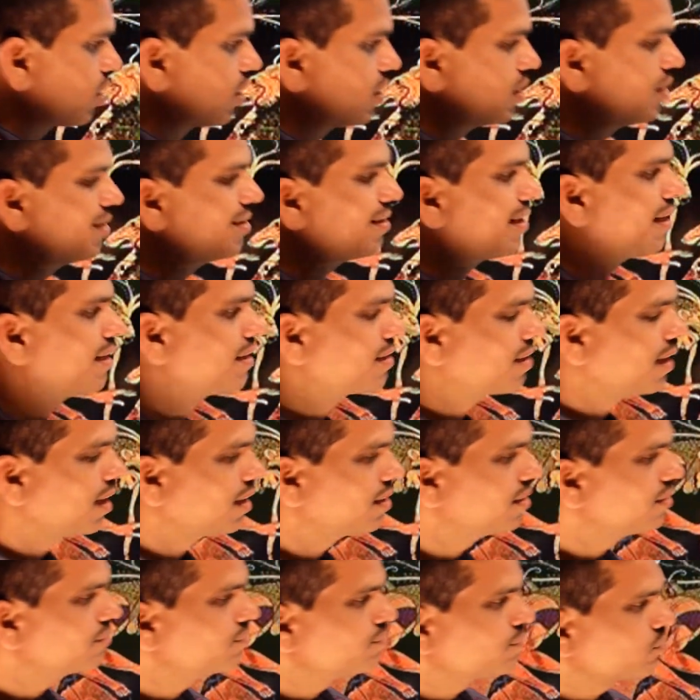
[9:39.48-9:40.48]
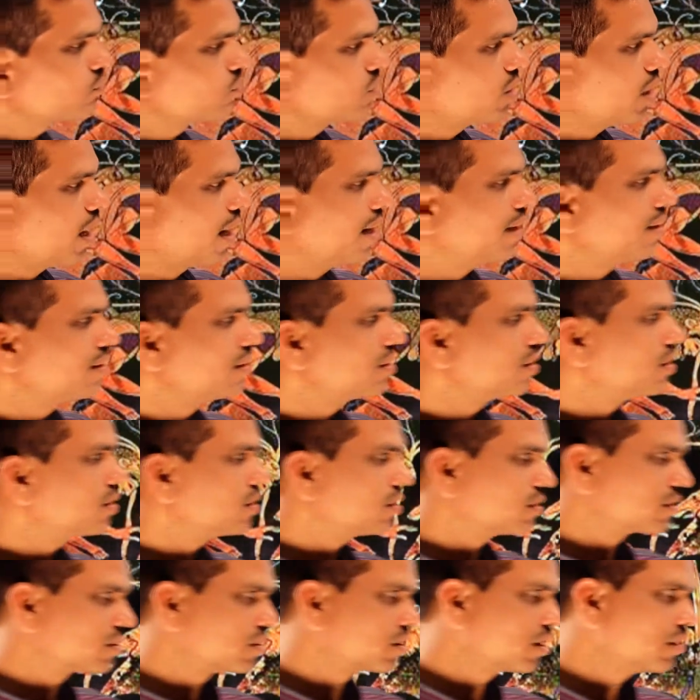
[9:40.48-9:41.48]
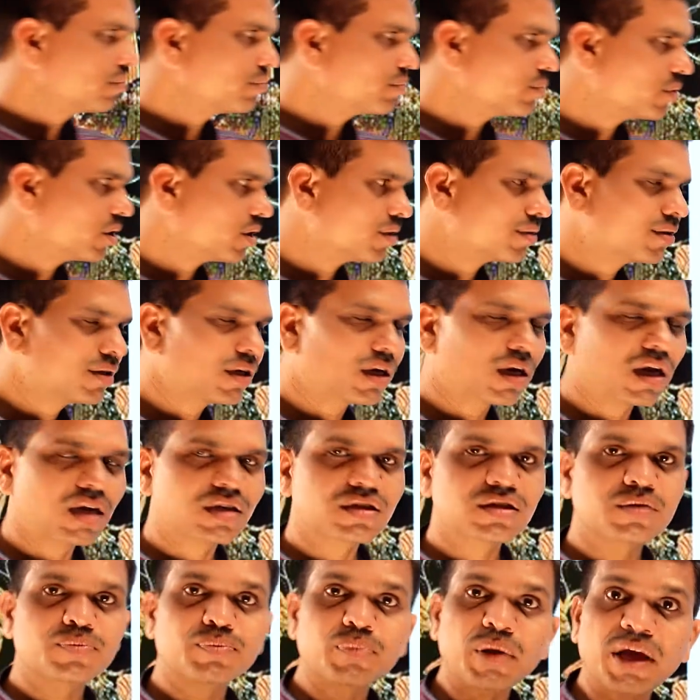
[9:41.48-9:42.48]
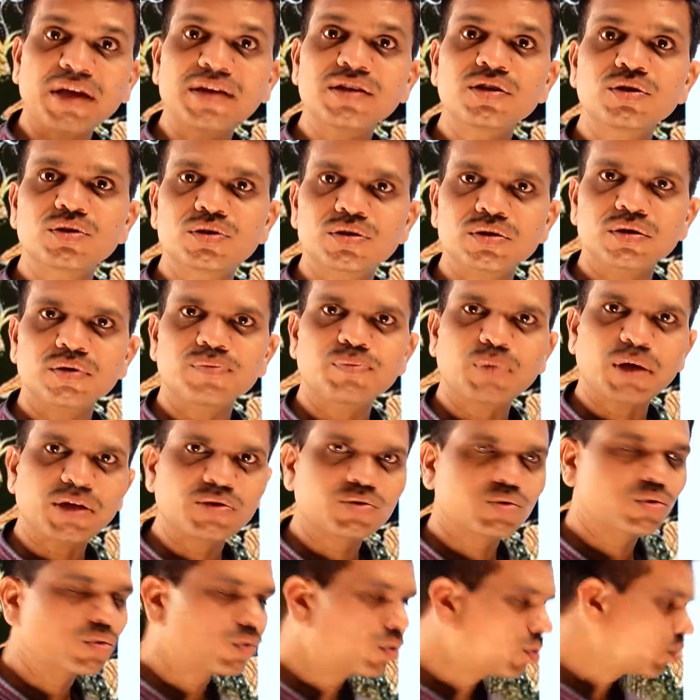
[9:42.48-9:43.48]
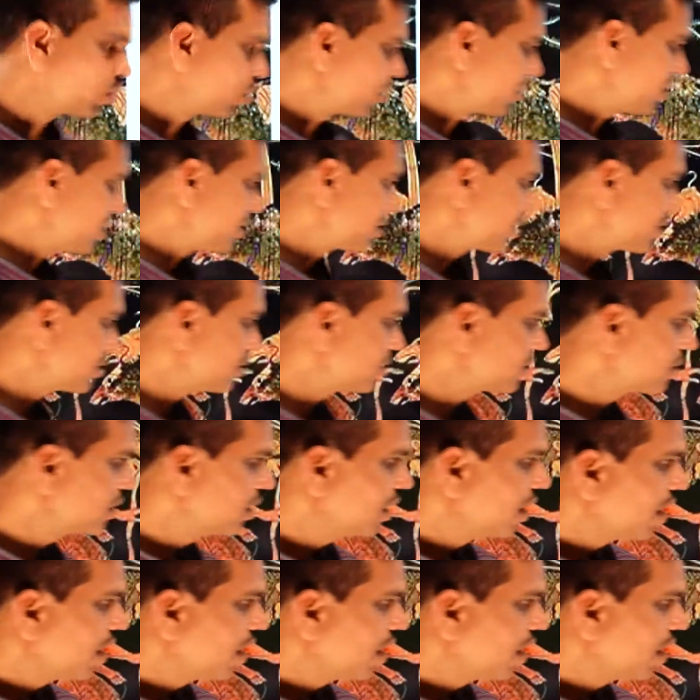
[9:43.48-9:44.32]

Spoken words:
in Italy, and there are Spanish pastoral romances